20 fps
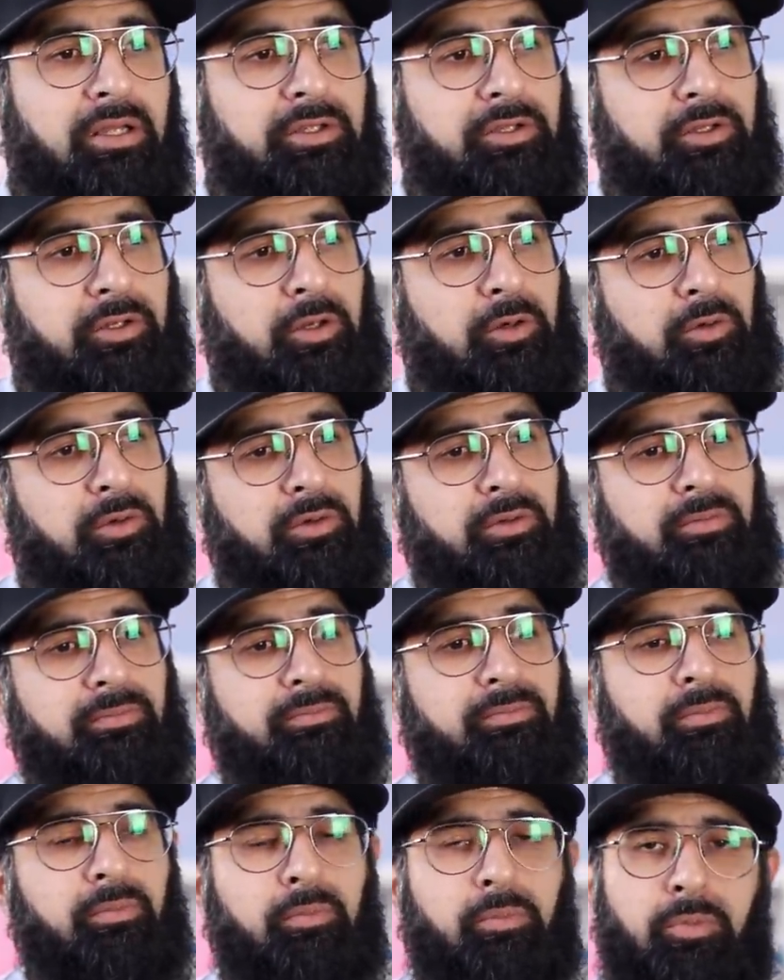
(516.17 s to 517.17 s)
you know
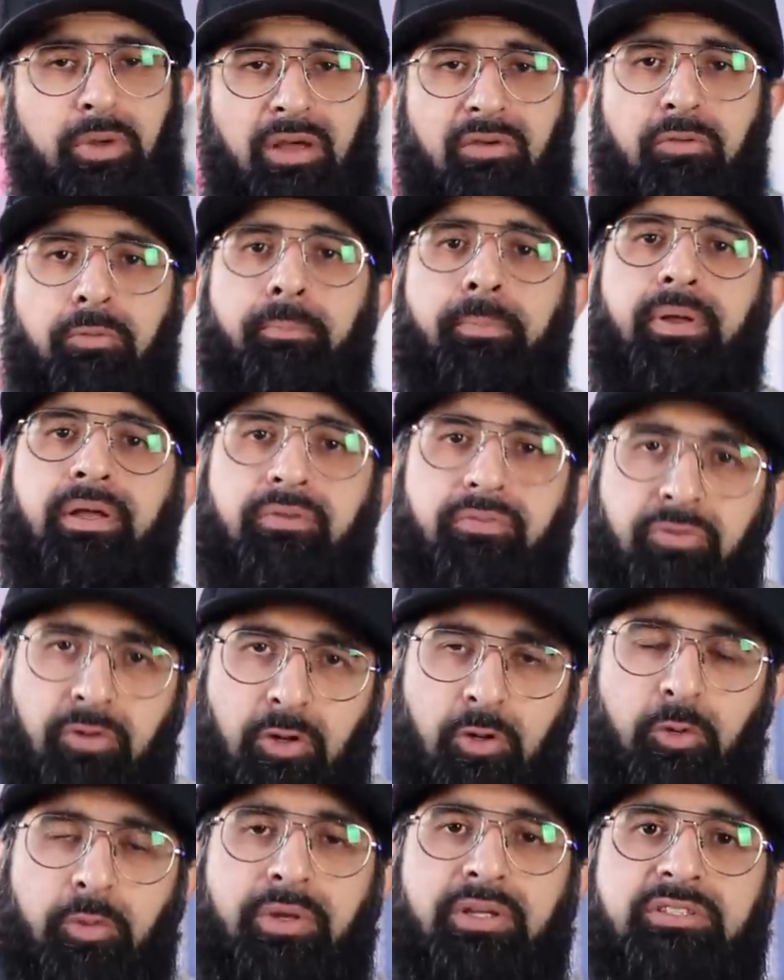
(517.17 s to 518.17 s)
we have a big
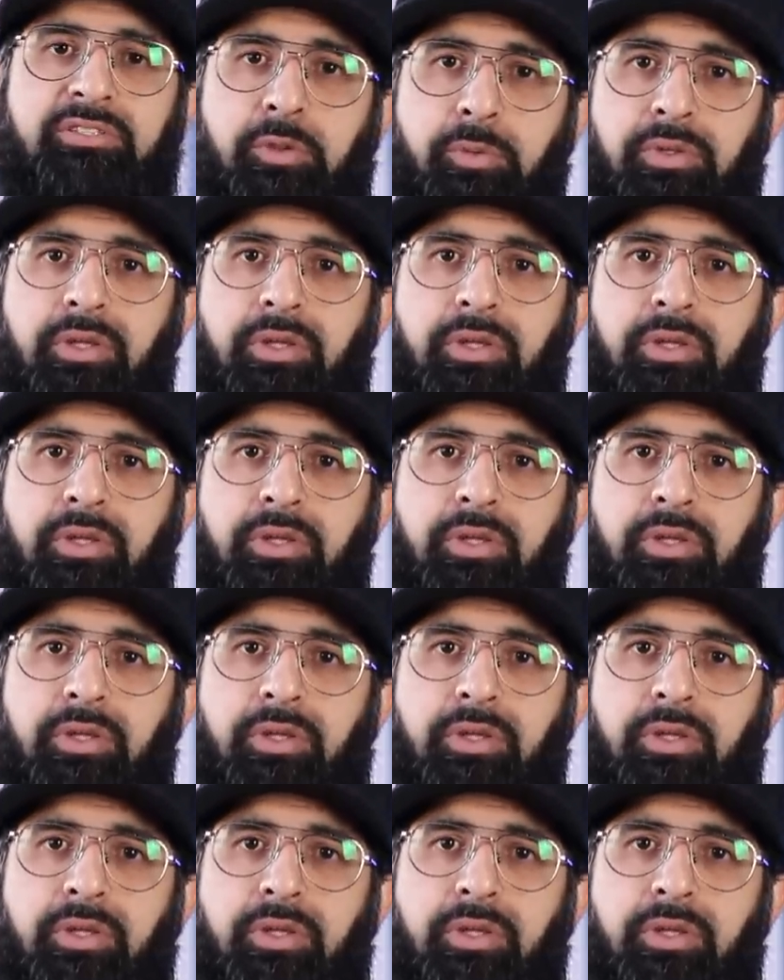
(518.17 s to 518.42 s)
following so